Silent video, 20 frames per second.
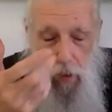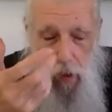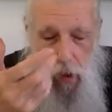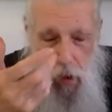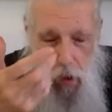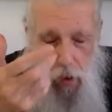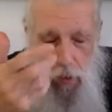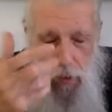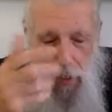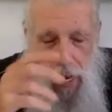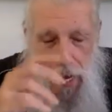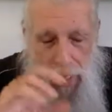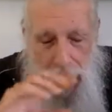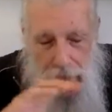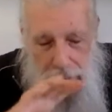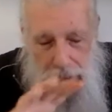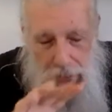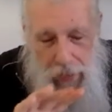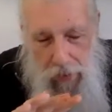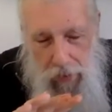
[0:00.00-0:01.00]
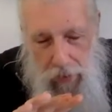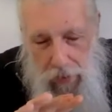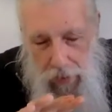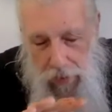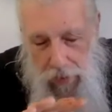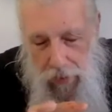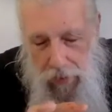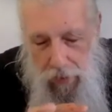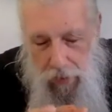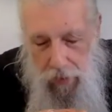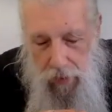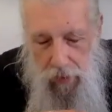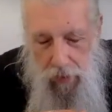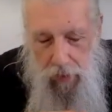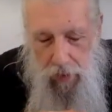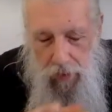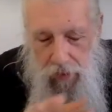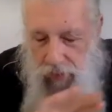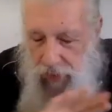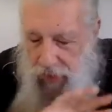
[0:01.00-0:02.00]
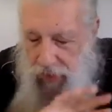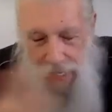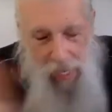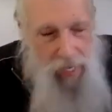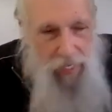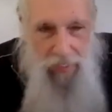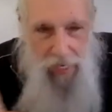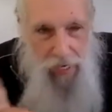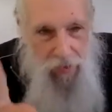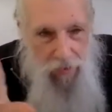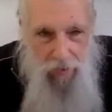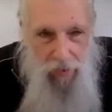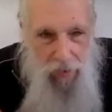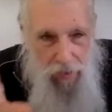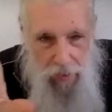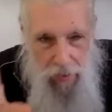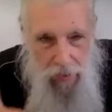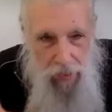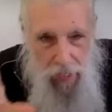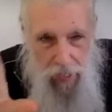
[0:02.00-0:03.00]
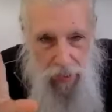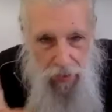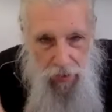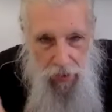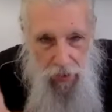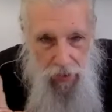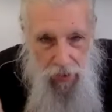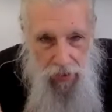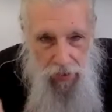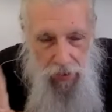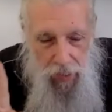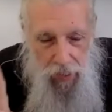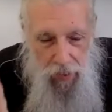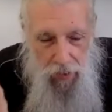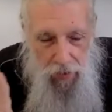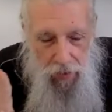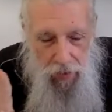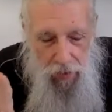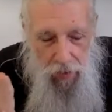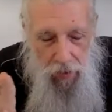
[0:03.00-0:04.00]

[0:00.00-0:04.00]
own idea, forget everything I just said,